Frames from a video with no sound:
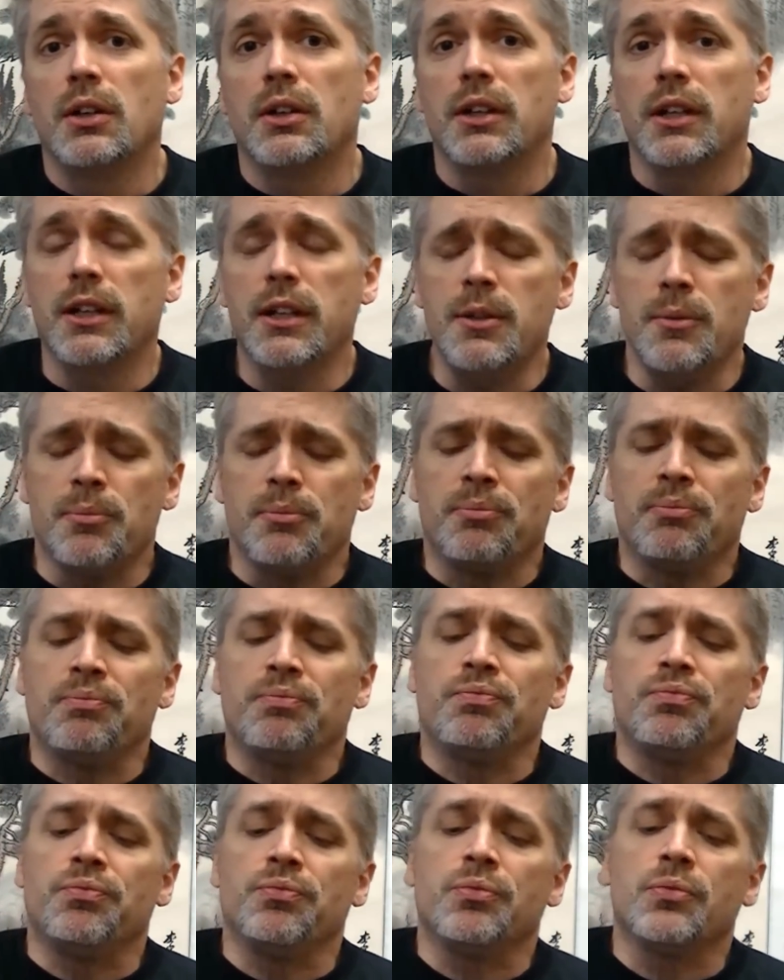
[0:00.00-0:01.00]
Okay?
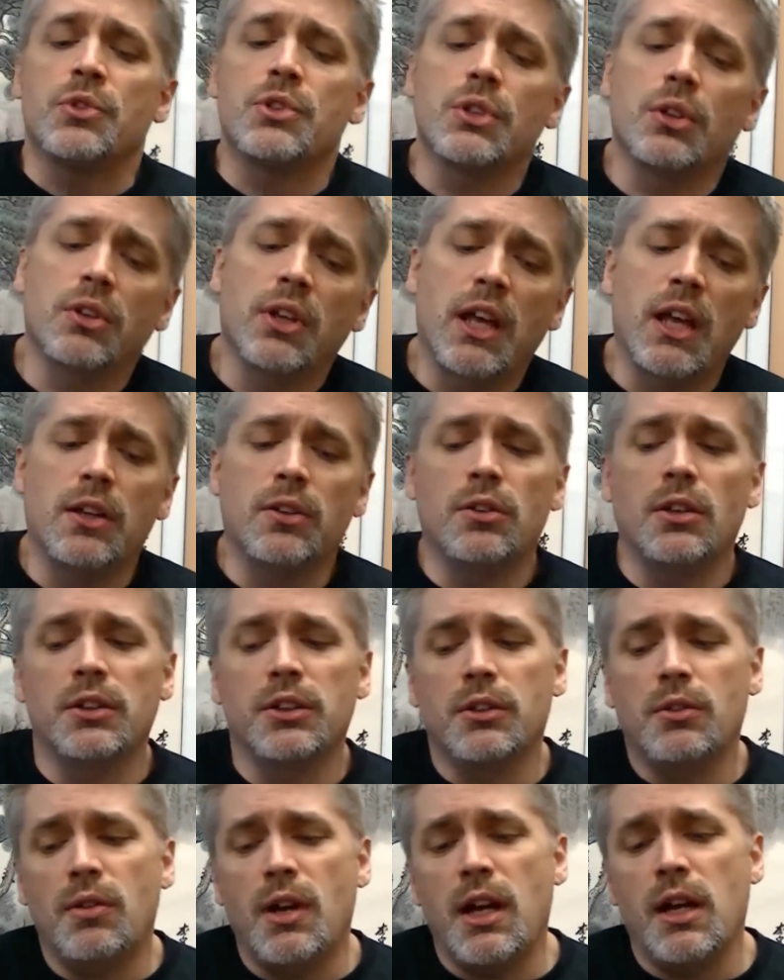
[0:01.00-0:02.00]
So now they're on
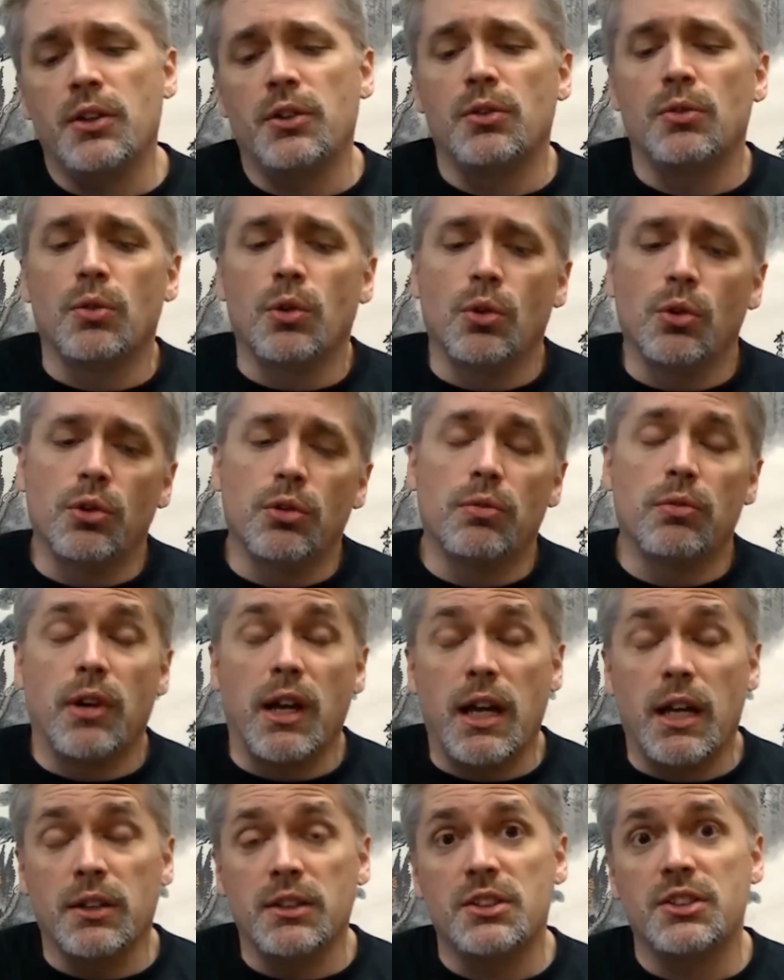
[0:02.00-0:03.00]
the ground. They're rolling
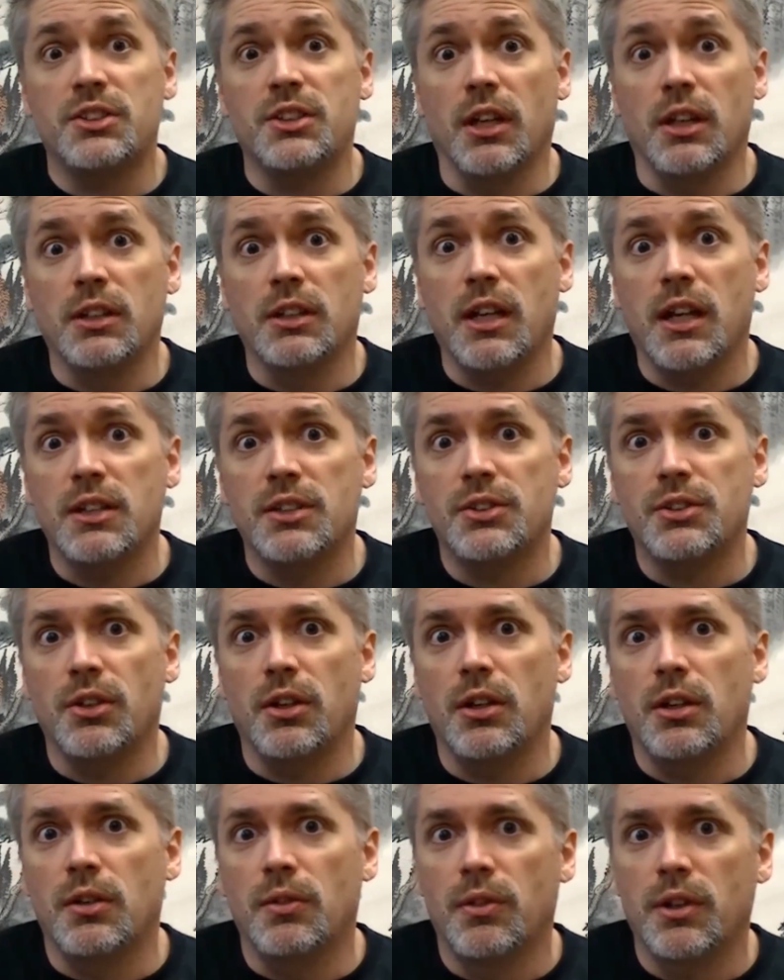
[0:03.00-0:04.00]
around. The stunned guy's
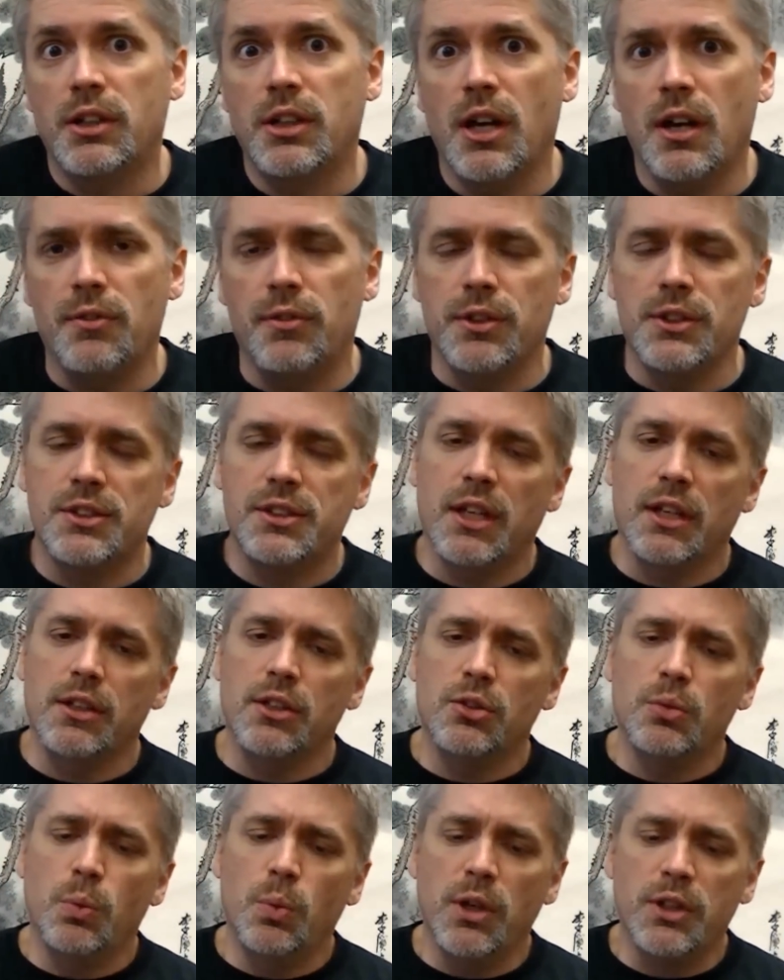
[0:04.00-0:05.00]
starting to recover. He's getting
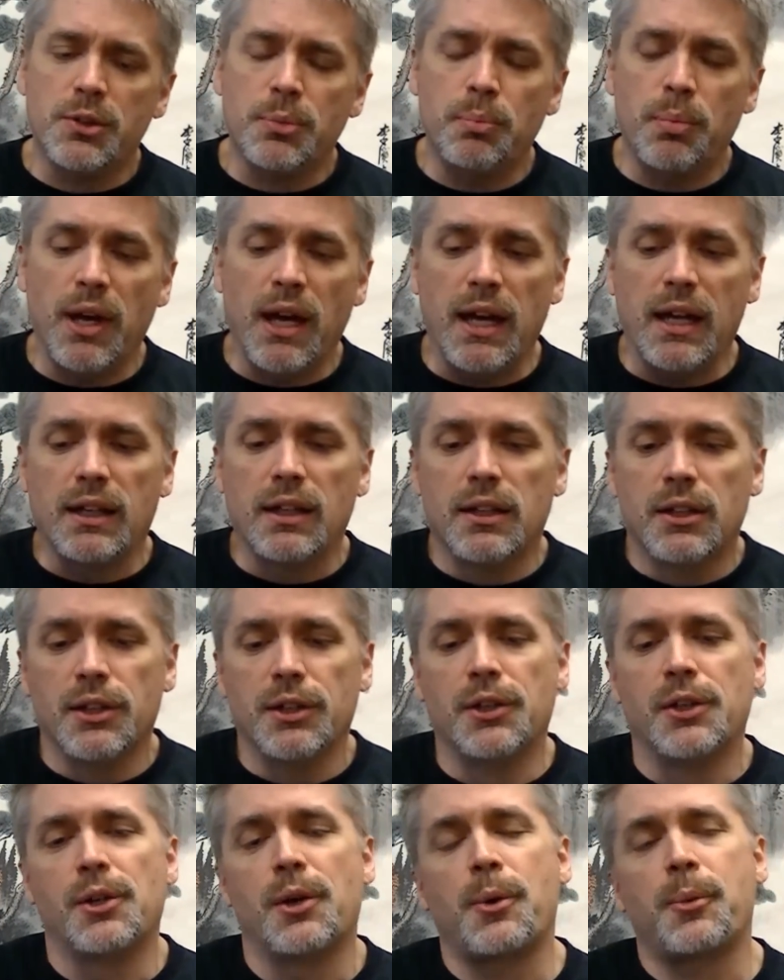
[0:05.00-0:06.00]
his wits back.
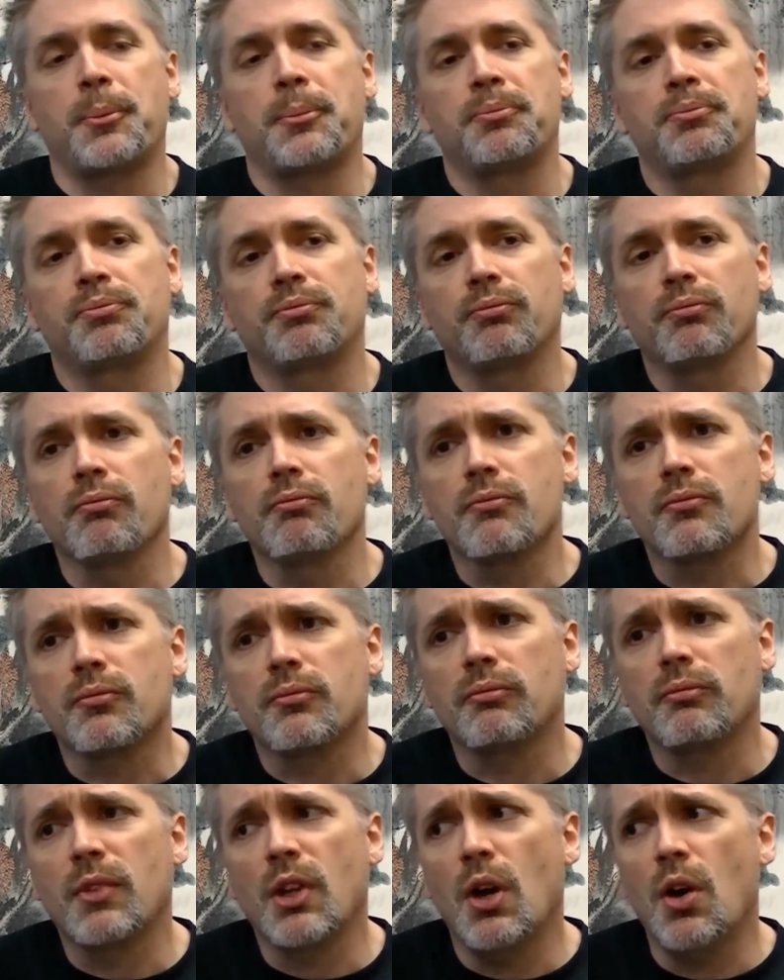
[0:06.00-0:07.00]

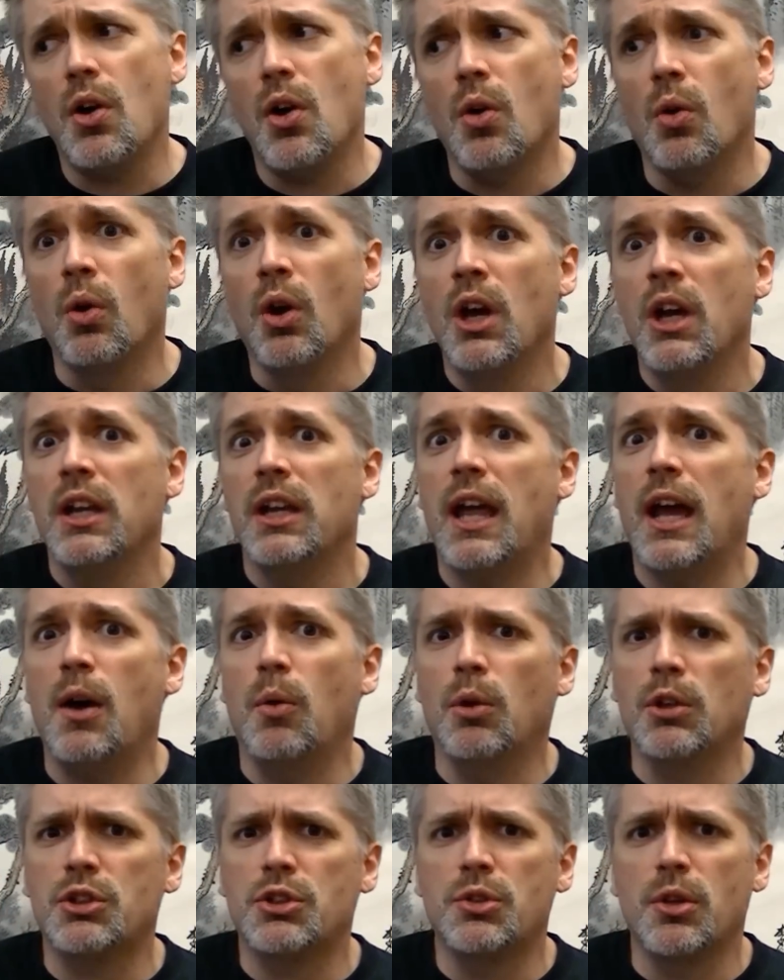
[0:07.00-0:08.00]
Oh,
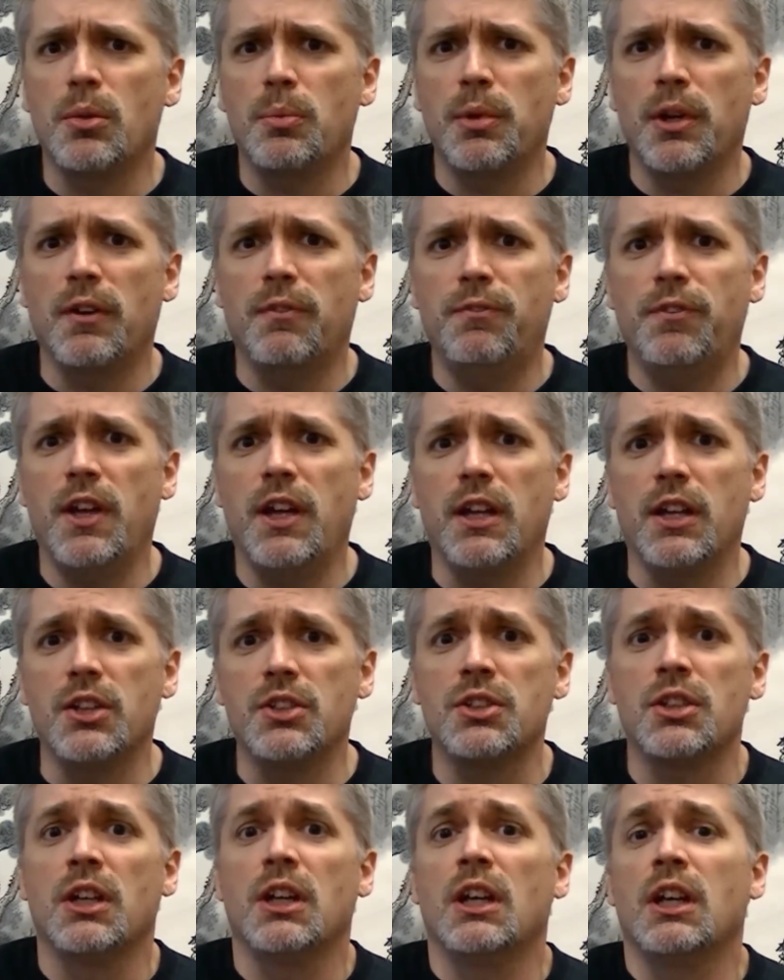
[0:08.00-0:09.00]
now what should have been a
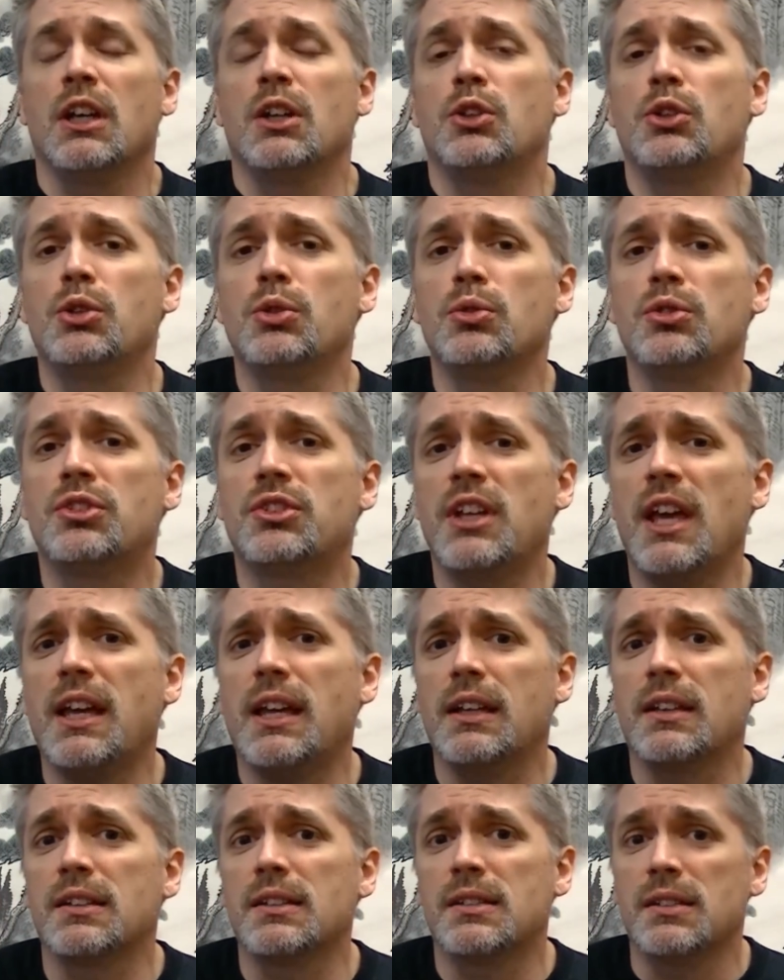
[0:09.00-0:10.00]
finish 2
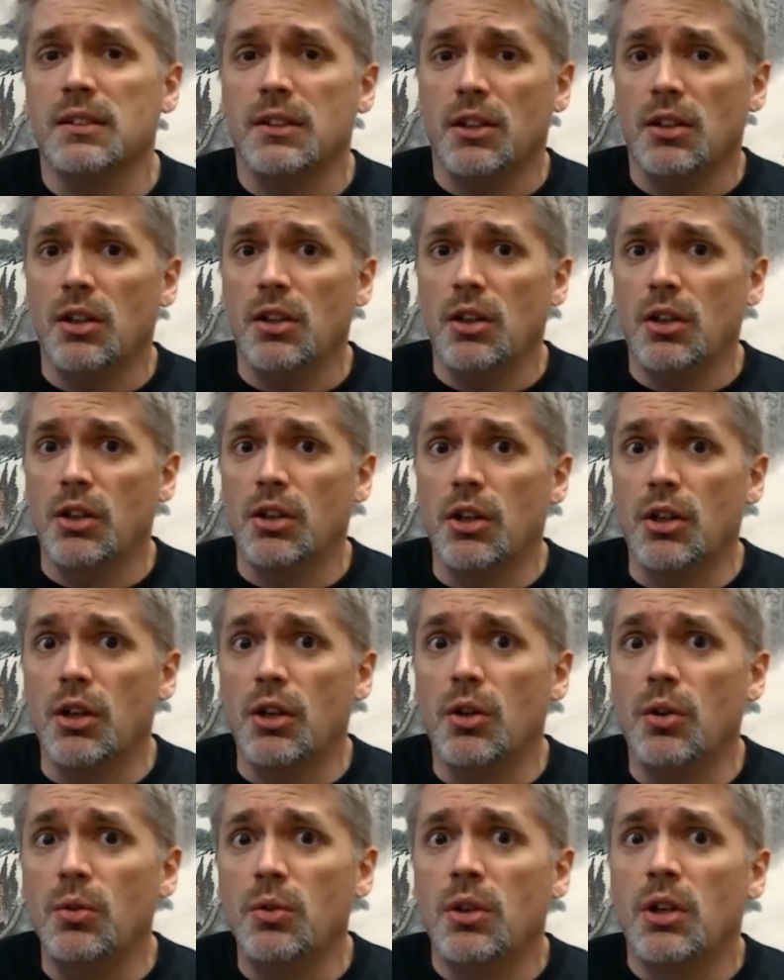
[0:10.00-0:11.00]
seconds
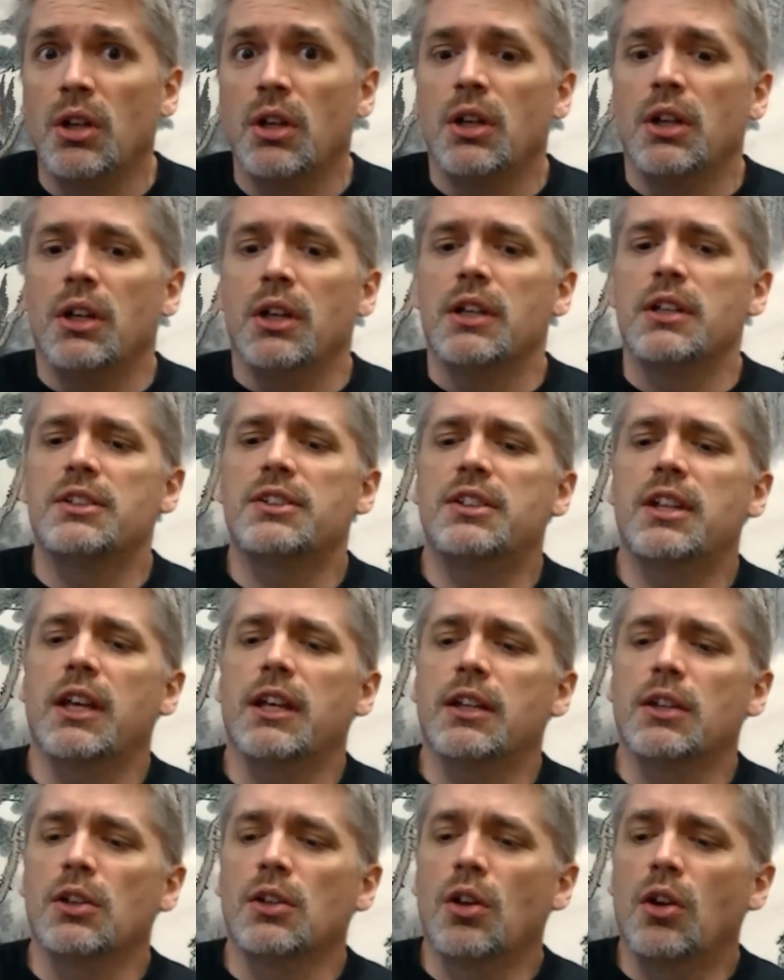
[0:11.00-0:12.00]
ago is
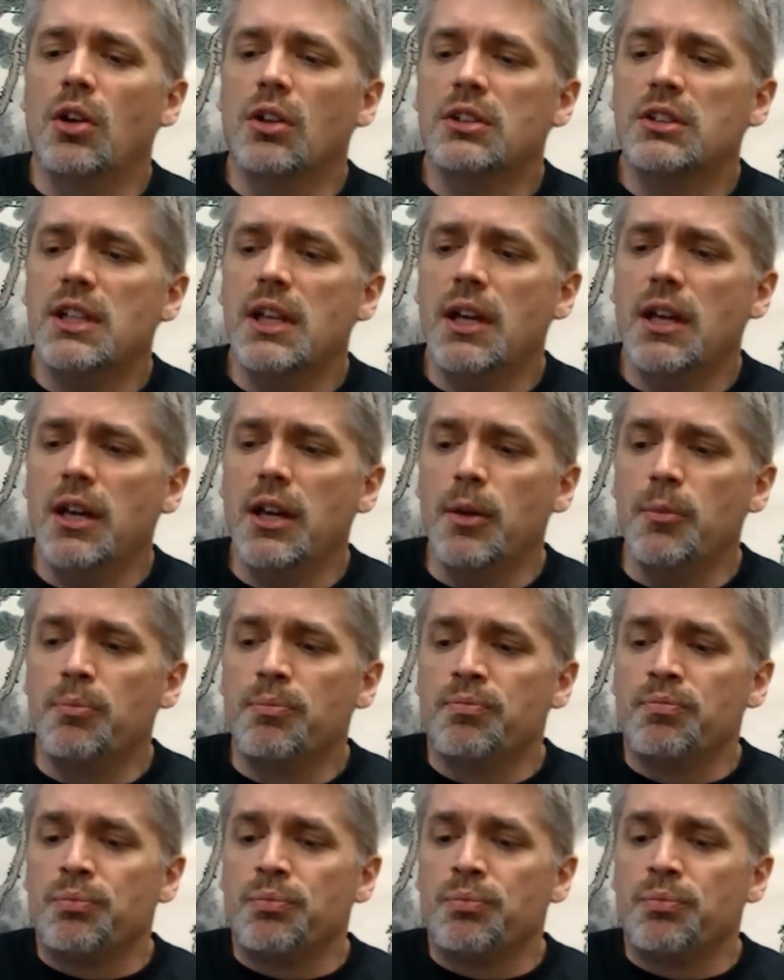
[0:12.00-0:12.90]
taking a long time.